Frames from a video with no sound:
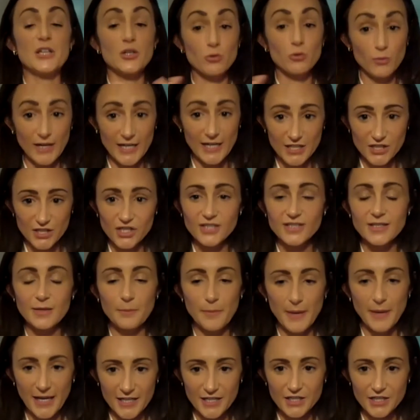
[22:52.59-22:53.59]
gracious and
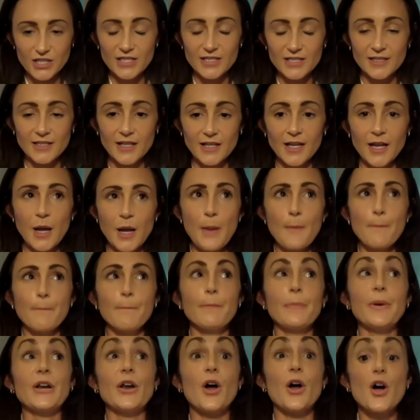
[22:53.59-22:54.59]
patient,
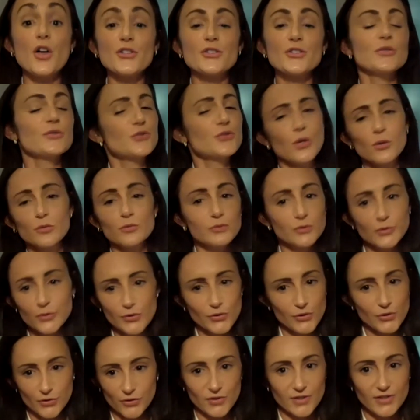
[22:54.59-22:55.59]
but also don't
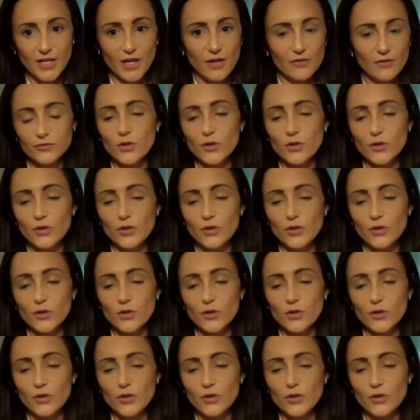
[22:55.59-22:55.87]
lose yourself.